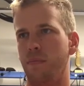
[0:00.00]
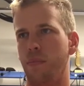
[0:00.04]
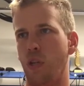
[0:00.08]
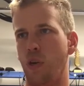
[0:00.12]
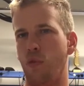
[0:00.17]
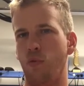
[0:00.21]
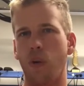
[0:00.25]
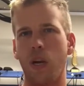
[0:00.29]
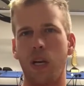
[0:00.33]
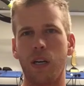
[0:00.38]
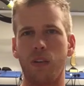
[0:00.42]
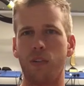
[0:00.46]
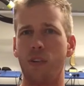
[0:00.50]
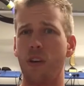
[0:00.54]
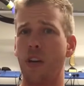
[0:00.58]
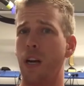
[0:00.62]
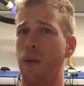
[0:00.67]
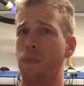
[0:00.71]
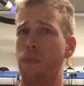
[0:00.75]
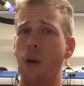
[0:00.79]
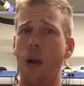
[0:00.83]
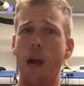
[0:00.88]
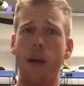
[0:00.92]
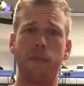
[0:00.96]
regular
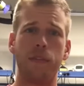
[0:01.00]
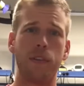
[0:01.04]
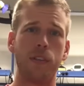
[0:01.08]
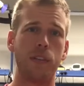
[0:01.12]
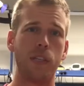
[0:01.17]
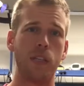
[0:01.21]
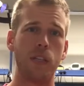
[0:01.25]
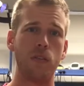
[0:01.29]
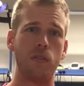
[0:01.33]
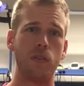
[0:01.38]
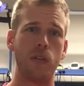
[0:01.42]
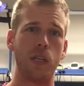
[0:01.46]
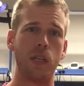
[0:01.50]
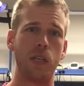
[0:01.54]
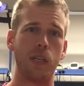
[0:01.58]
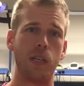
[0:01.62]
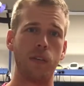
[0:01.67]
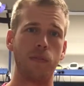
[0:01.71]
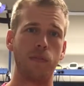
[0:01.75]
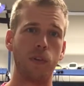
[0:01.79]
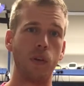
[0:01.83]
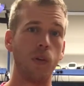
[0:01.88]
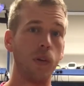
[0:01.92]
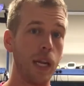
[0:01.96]
nonprofits that you can
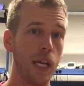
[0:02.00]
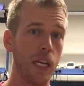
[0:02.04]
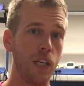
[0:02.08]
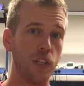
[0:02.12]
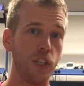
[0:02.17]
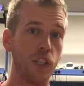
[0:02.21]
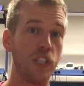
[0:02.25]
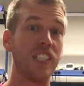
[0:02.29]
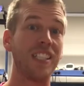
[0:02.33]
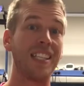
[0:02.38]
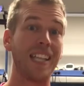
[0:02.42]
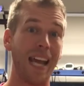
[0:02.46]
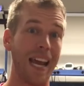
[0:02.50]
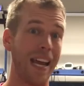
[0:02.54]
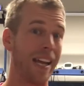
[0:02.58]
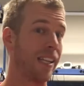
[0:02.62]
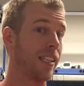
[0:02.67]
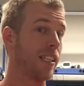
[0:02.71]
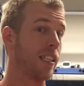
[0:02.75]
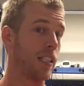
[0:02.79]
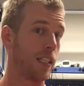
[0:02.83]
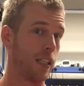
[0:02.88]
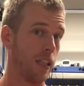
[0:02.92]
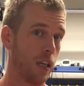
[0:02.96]
give donations,
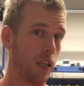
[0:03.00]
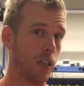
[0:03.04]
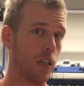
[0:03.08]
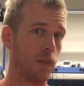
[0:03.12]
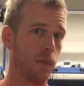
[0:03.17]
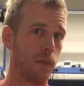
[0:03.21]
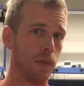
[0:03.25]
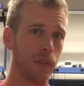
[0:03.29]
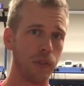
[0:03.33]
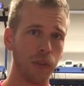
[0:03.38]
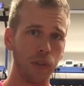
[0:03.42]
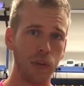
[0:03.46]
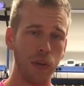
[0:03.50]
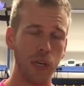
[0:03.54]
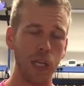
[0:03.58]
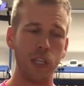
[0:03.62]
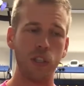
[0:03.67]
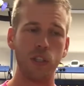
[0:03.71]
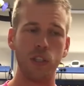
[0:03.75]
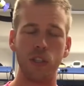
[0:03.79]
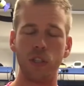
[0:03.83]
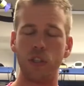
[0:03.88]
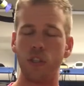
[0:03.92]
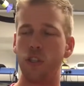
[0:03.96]
tax deductible
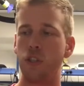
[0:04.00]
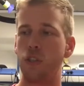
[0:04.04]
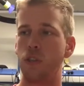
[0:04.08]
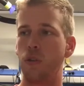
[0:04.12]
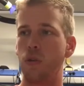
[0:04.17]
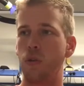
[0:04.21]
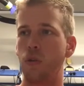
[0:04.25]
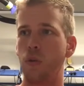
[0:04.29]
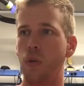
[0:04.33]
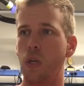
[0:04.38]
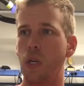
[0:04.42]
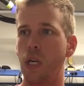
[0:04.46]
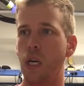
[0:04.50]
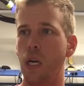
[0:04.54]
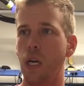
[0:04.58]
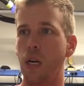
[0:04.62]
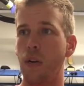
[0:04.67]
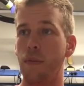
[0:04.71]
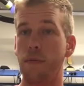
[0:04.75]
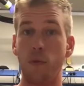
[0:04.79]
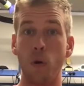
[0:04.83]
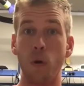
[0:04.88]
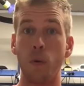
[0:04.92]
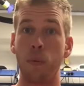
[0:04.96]
donations to.
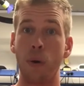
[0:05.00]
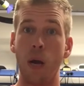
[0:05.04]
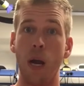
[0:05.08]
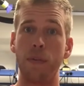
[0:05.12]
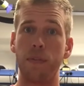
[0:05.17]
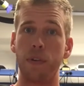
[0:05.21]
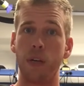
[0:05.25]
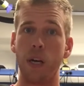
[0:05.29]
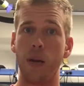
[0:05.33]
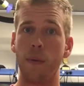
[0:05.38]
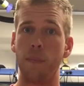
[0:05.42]
For-profit